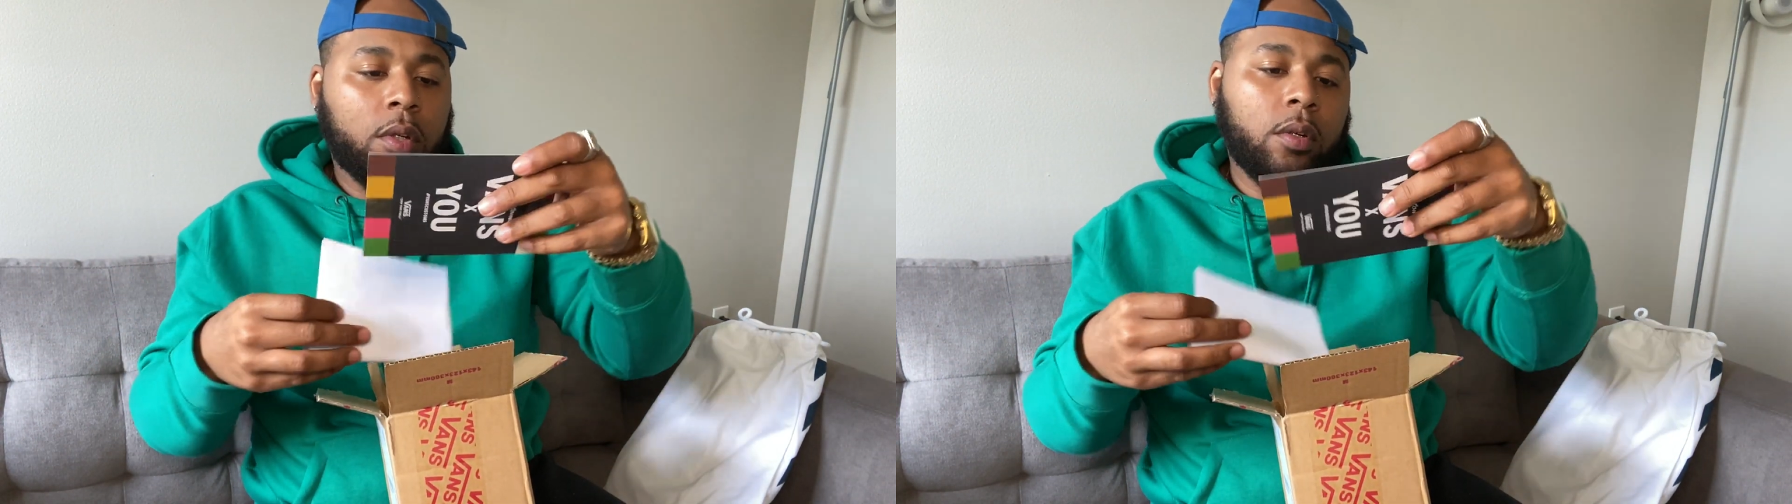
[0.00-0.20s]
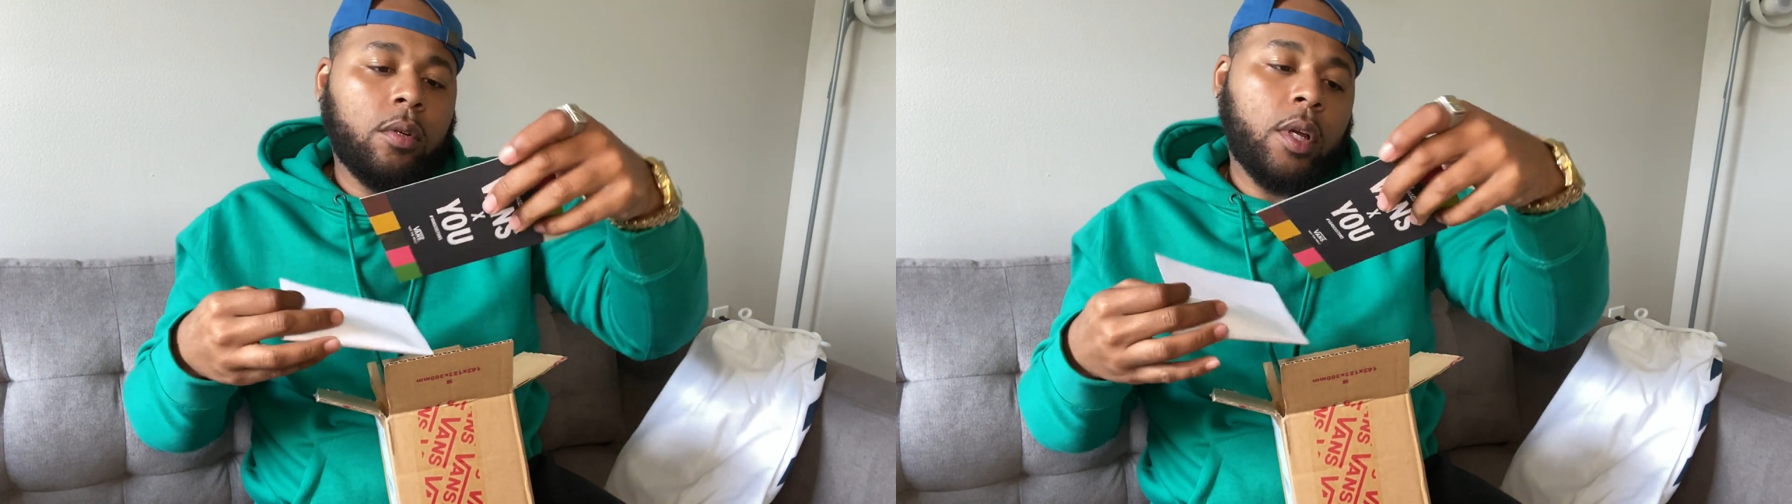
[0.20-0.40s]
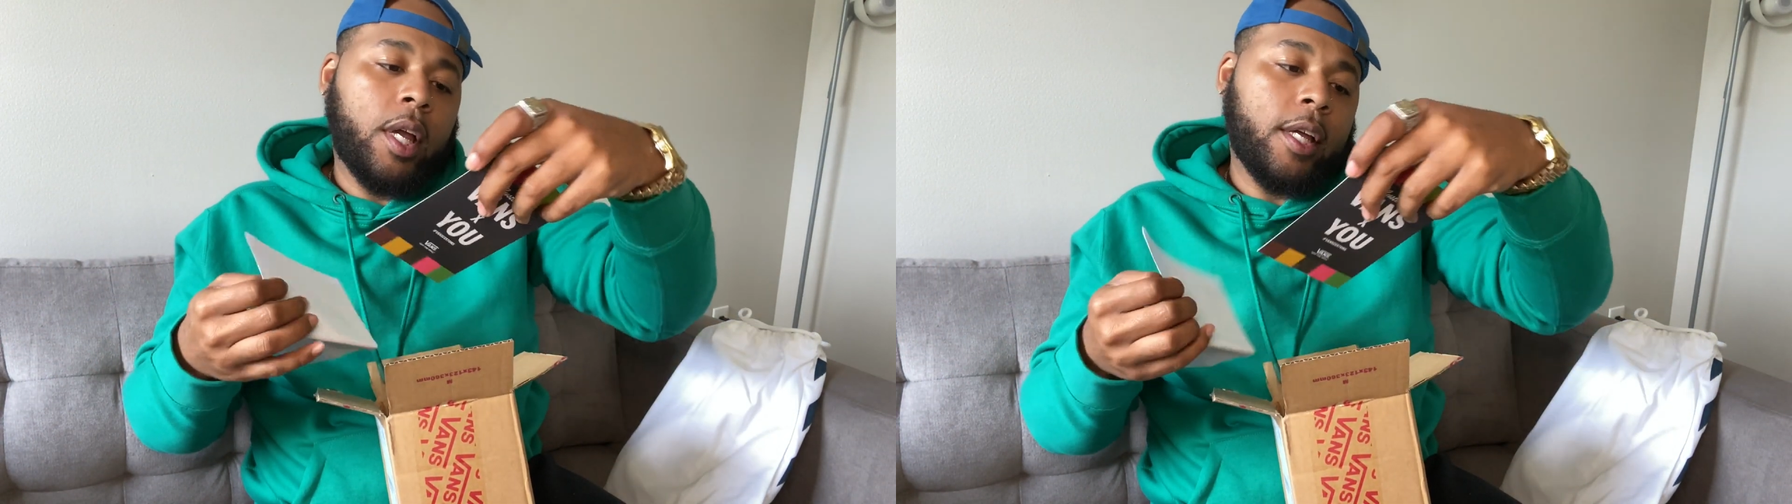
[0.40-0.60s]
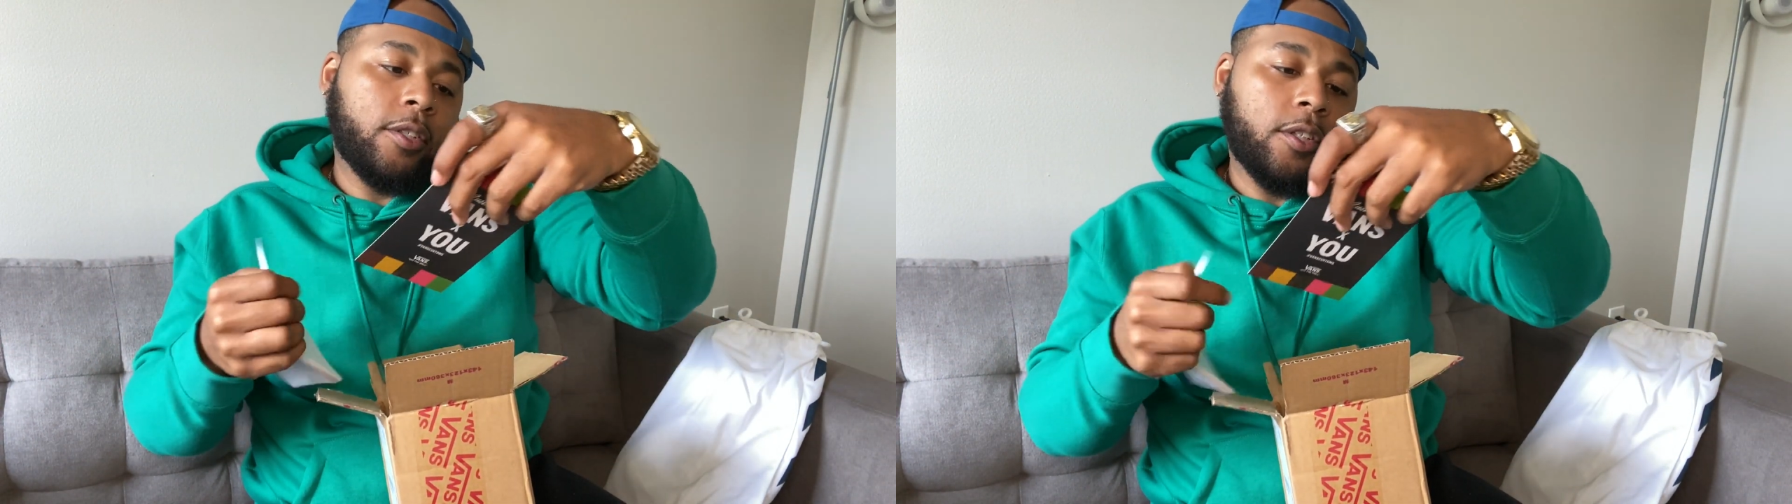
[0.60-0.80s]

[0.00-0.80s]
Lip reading: Okay,